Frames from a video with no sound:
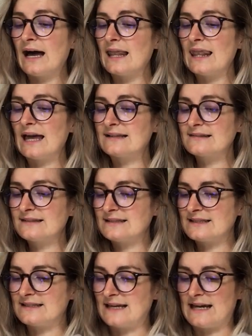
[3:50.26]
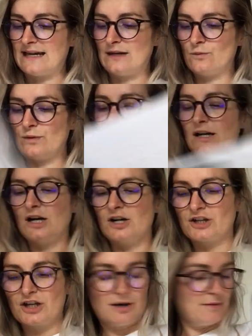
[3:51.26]
Lastly today, we
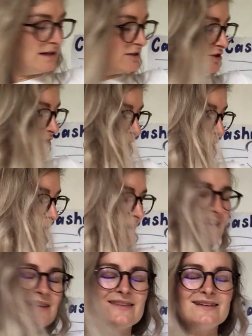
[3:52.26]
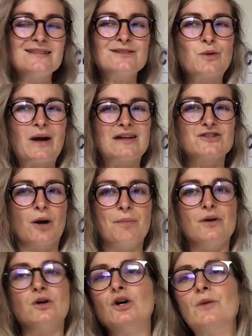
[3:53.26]
are going to, this is quite
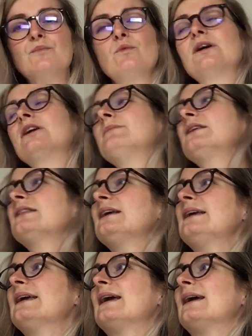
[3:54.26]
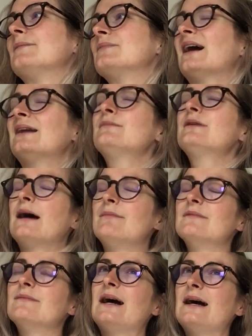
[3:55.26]
topical, we're going to be thinking, and
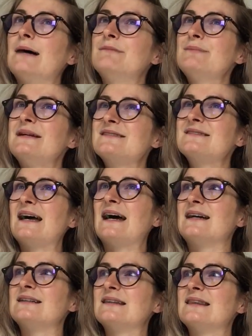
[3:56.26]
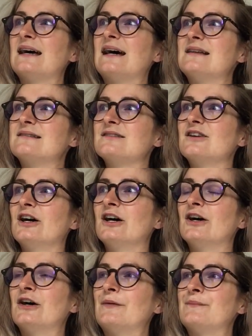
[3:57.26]
I'm a bit sad that
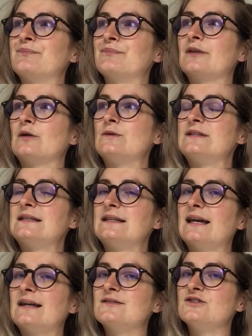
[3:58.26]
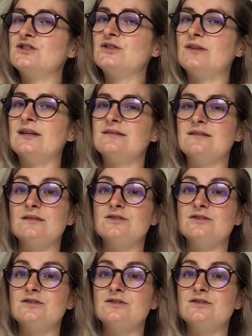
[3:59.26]
we didn't get to do this as a